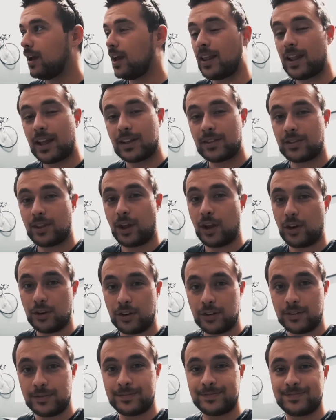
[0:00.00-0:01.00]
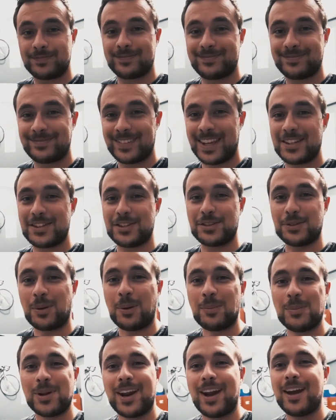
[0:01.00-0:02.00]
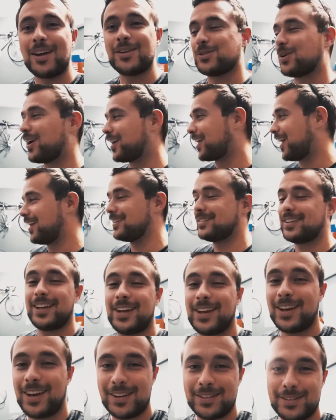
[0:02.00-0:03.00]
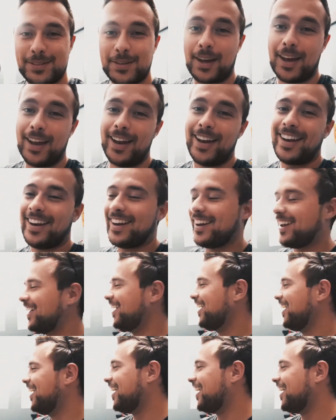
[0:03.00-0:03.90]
That's thunder. That's storming out, so I can't take it outside.